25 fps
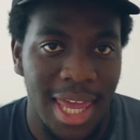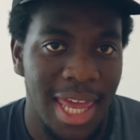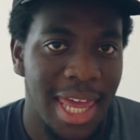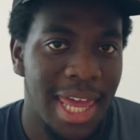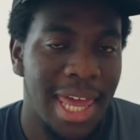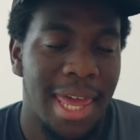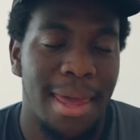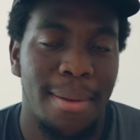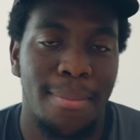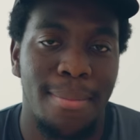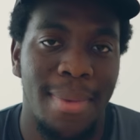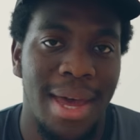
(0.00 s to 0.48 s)

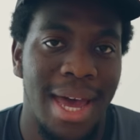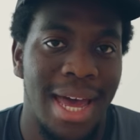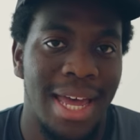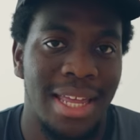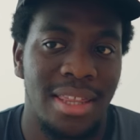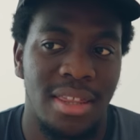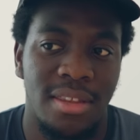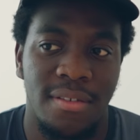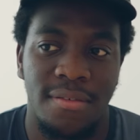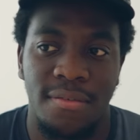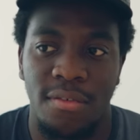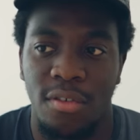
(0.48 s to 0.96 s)
him
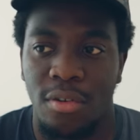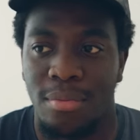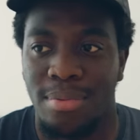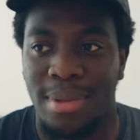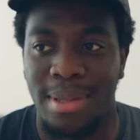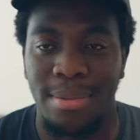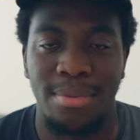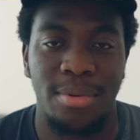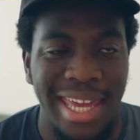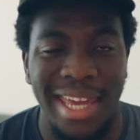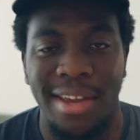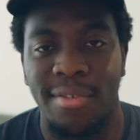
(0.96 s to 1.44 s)
and the four
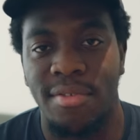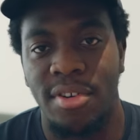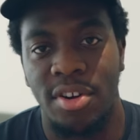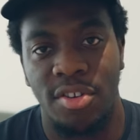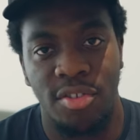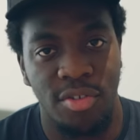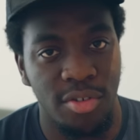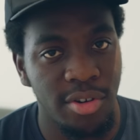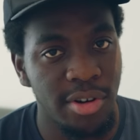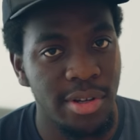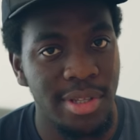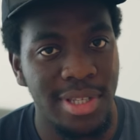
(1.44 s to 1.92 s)
people he
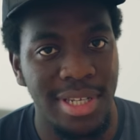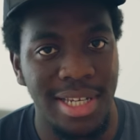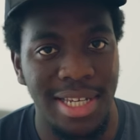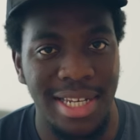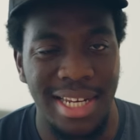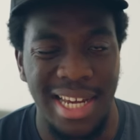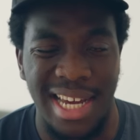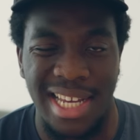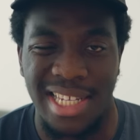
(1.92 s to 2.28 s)
recruited